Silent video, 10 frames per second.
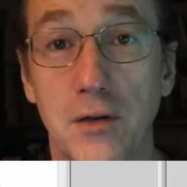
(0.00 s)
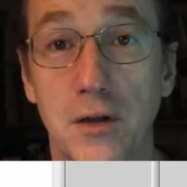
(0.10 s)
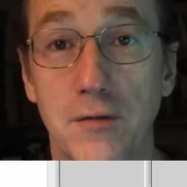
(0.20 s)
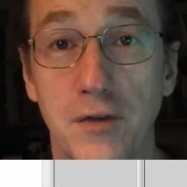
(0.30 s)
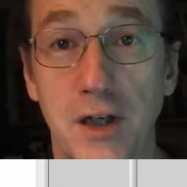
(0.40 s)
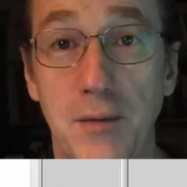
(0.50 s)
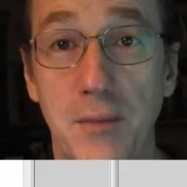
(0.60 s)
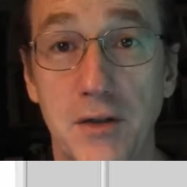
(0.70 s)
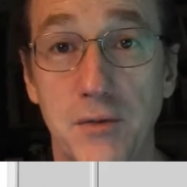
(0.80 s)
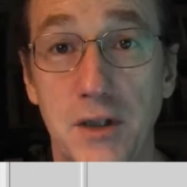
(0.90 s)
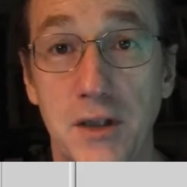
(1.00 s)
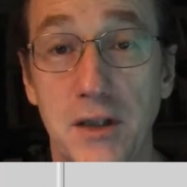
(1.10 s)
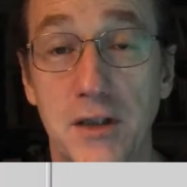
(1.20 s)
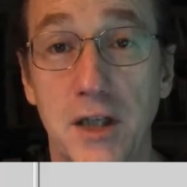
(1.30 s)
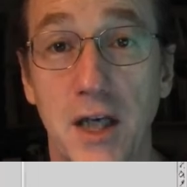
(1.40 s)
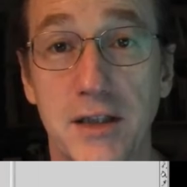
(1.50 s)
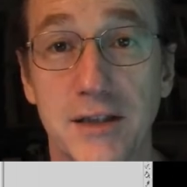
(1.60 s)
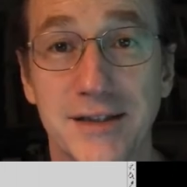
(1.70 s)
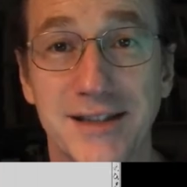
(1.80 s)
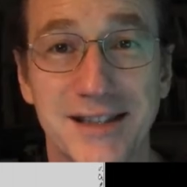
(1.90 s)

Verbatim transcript: on a frame as we did in this case.